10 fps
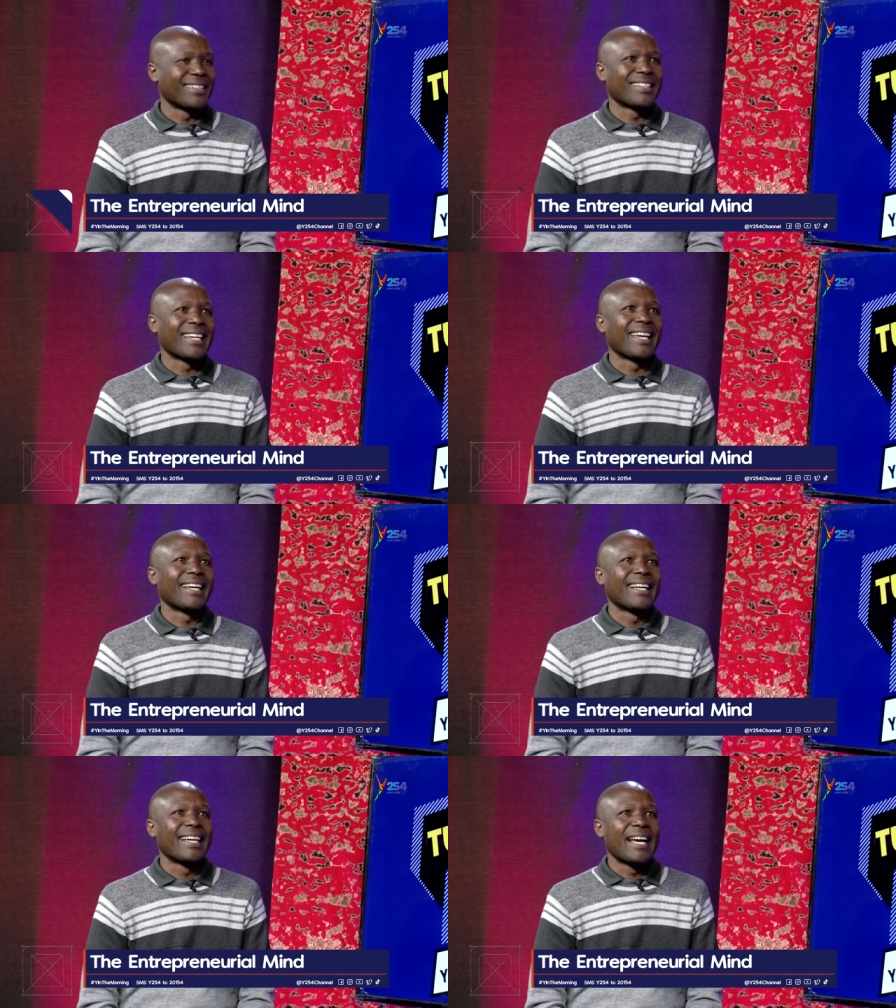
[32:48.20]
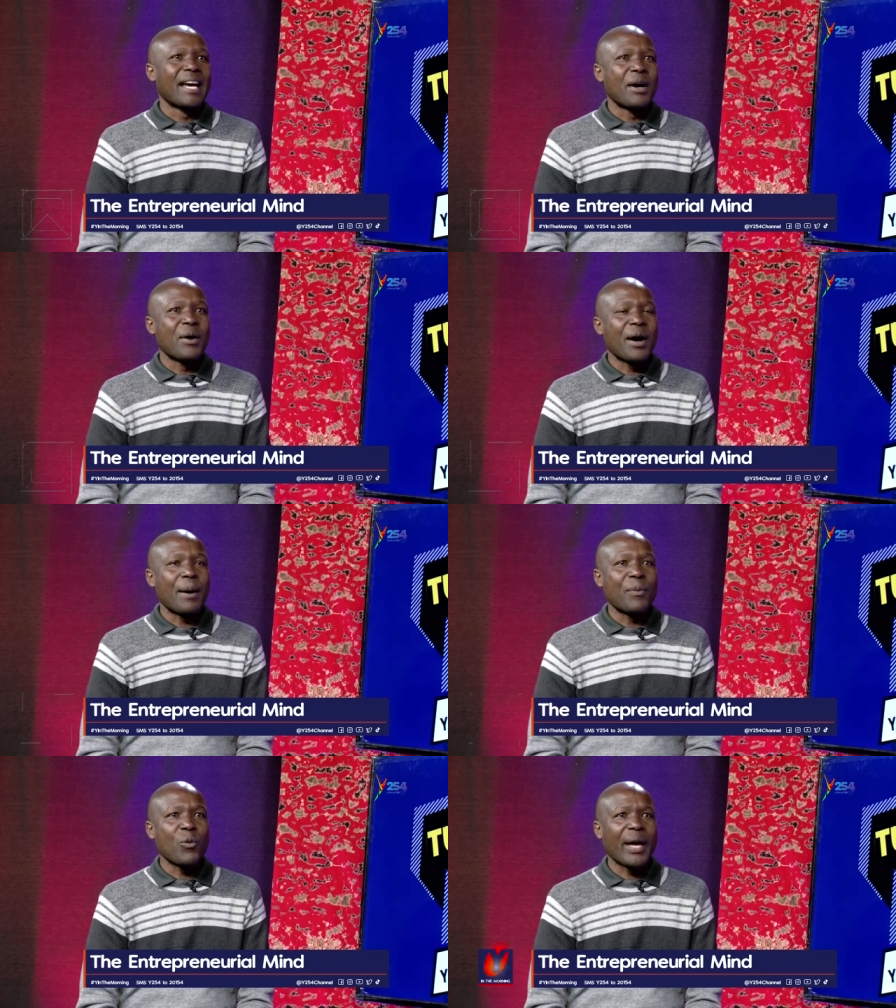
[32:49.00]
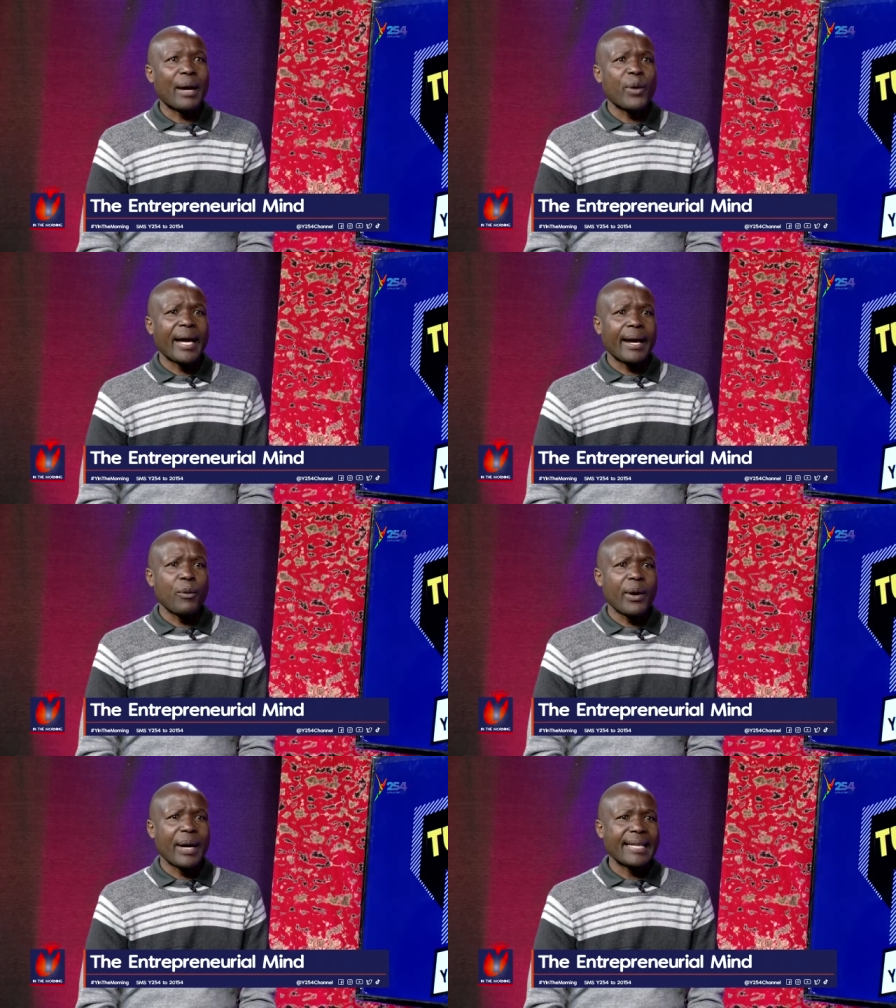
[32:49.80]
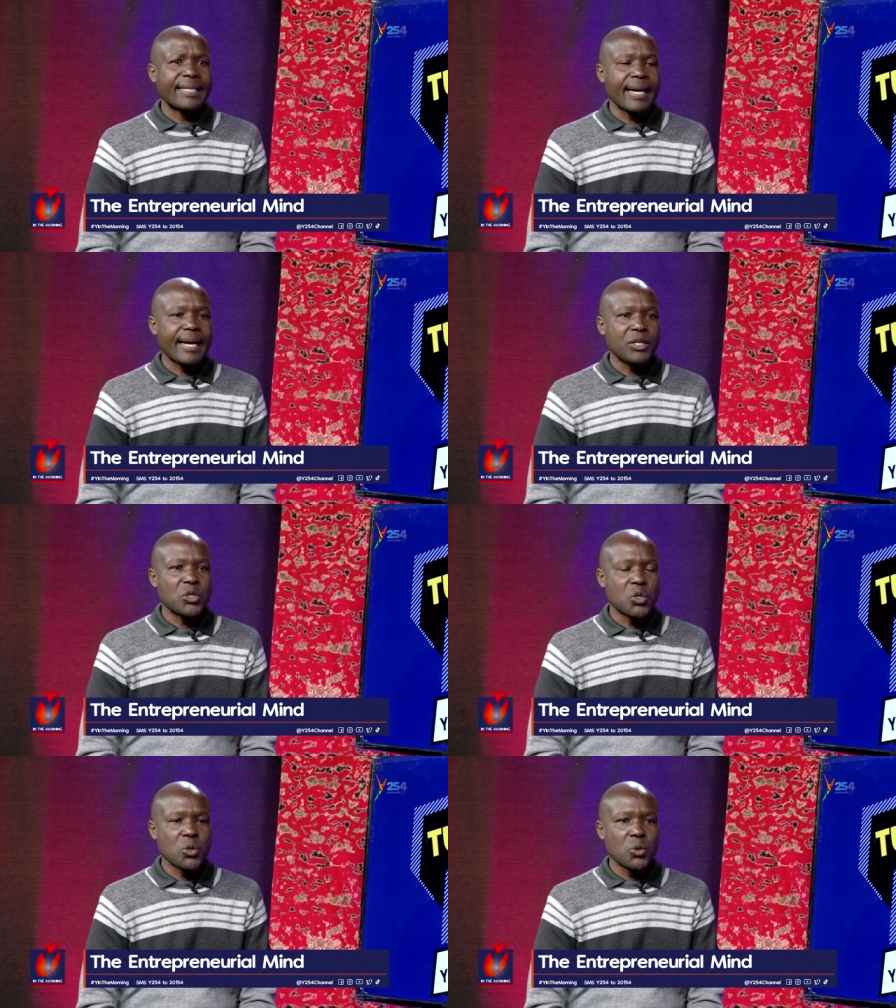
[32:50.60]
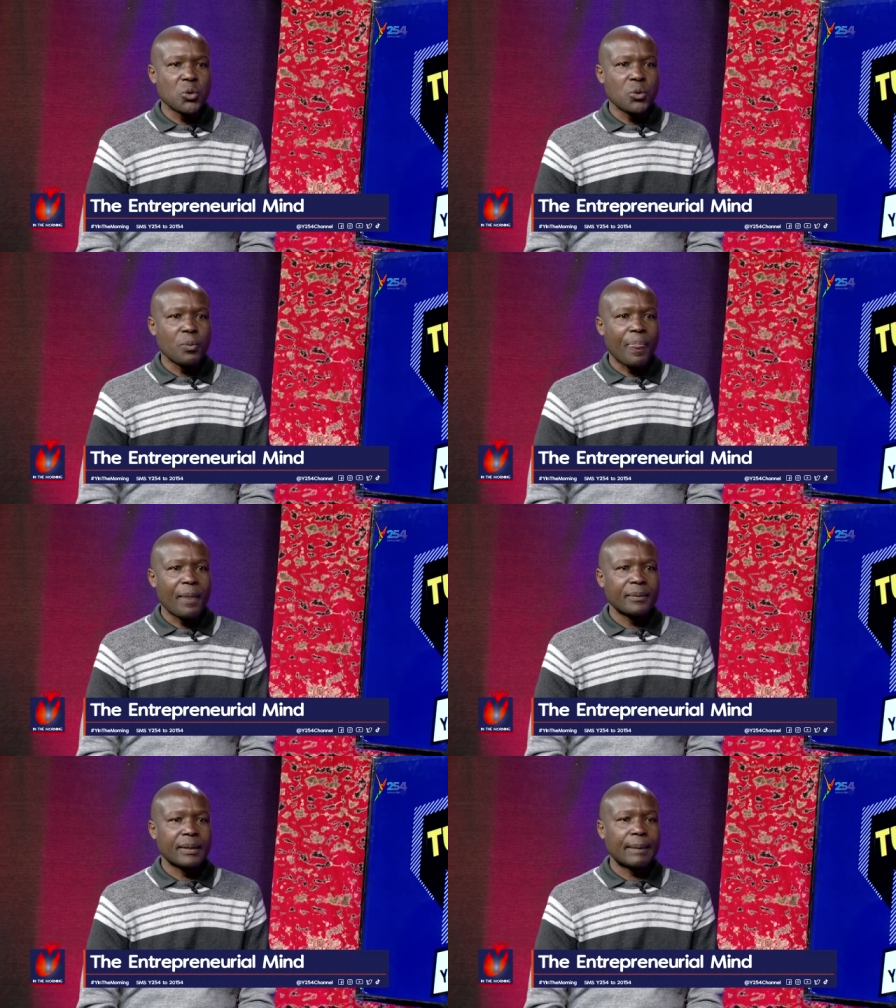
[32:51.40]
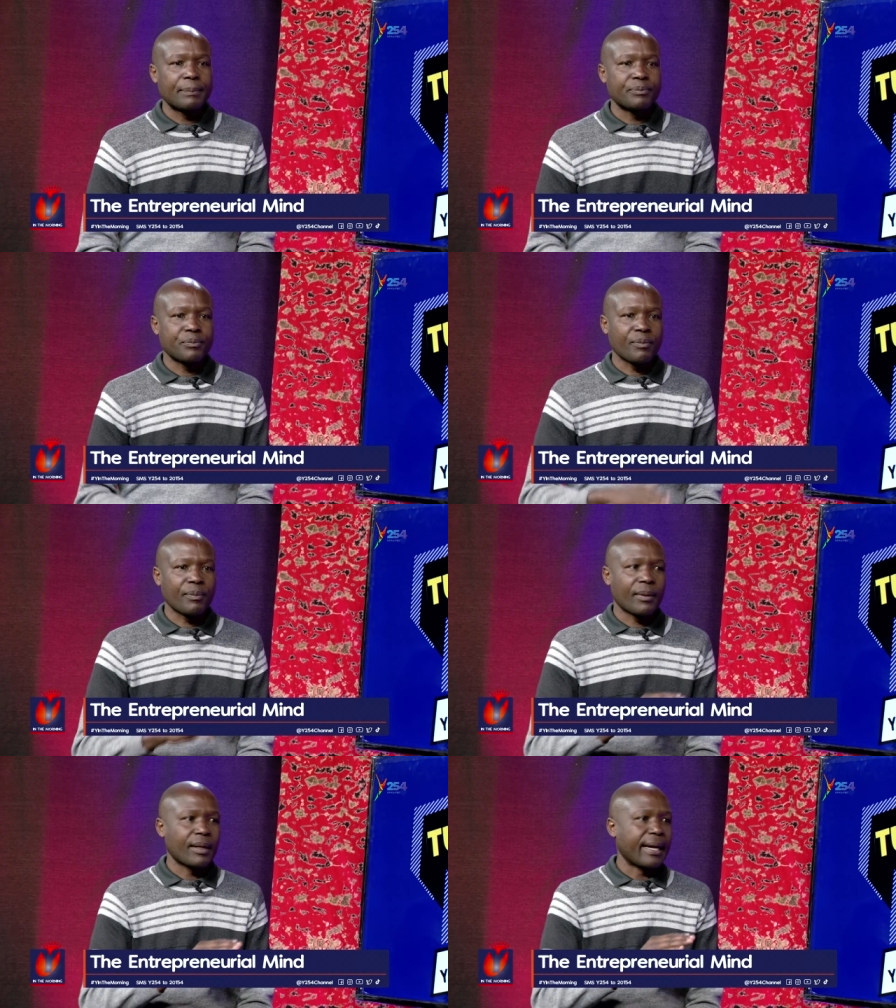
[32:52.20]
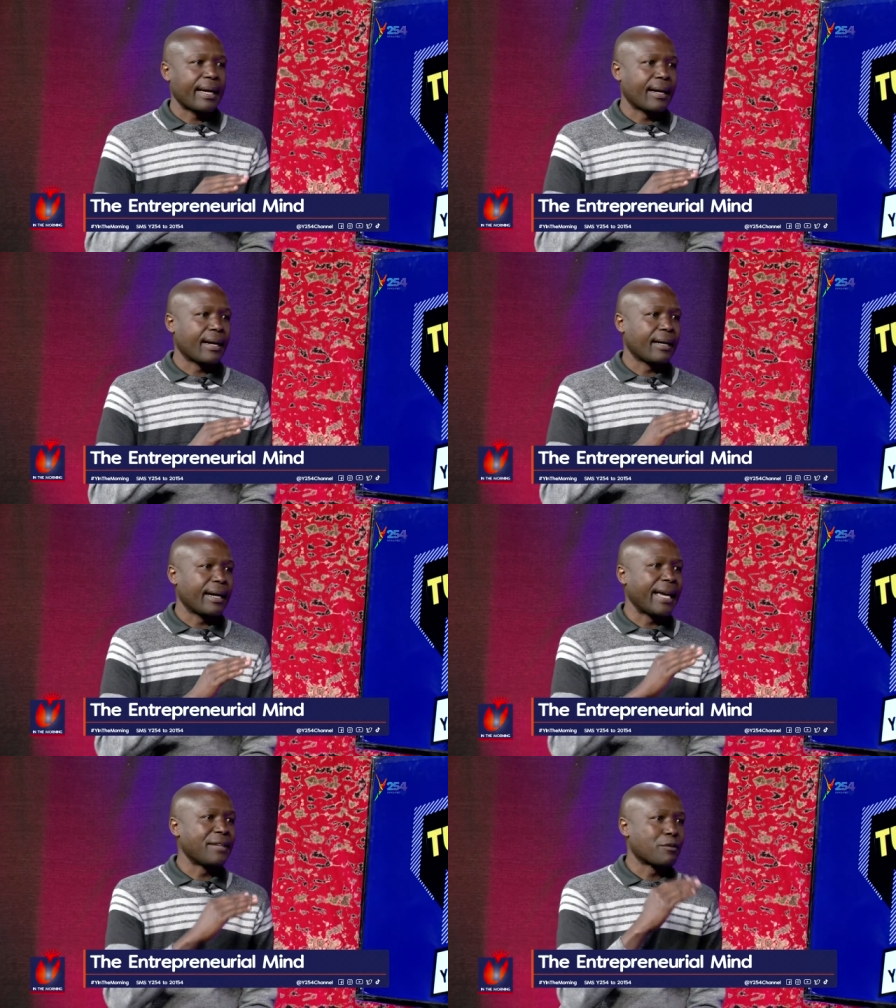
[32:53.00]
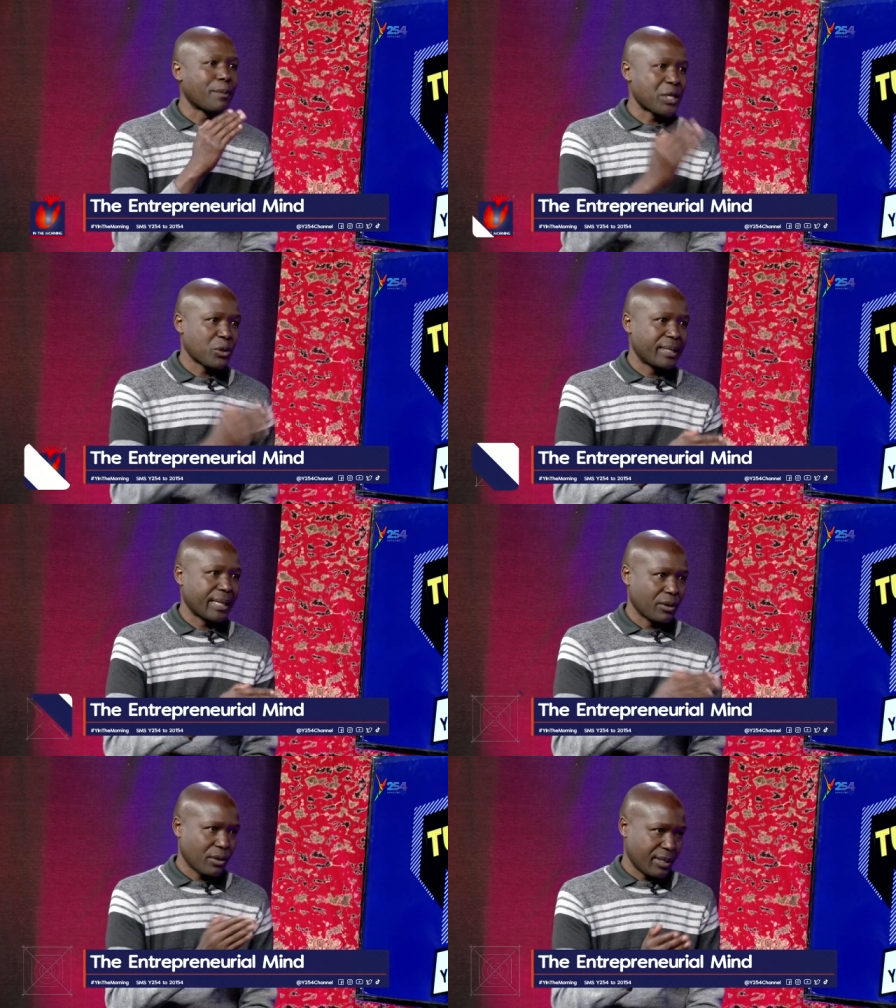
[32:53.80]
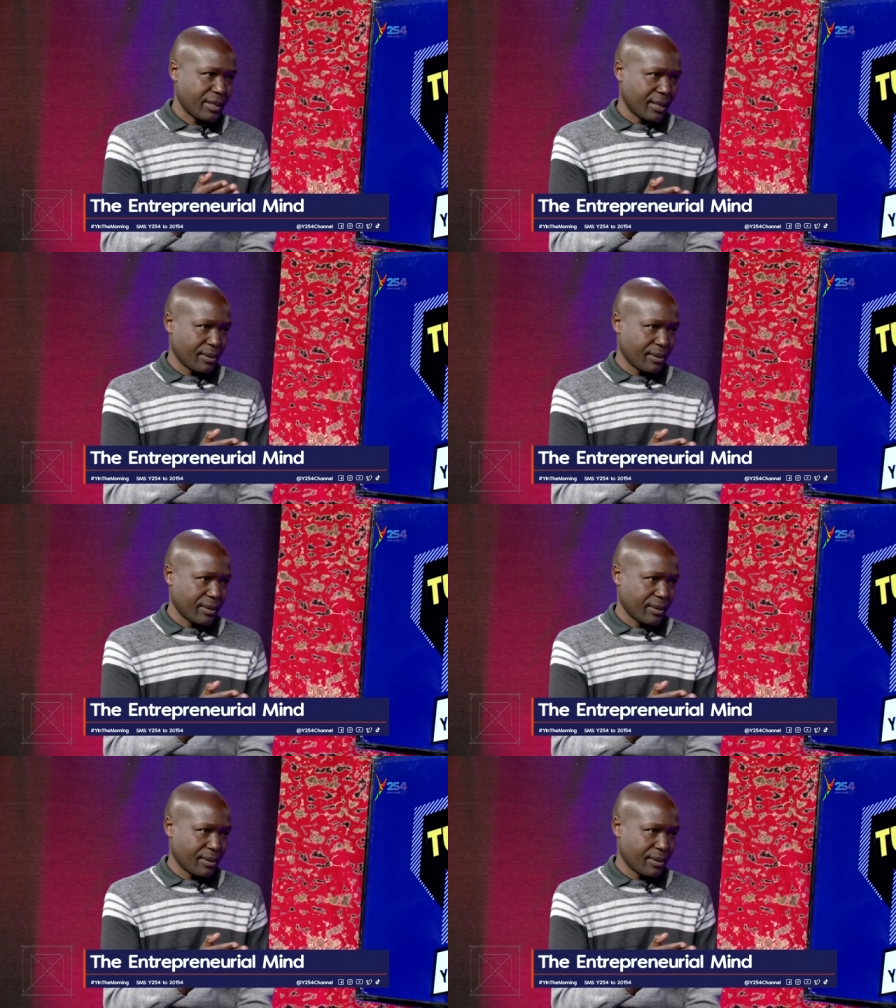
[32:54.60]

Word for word: Okay. um, we, we're, we're getting into um, information technology.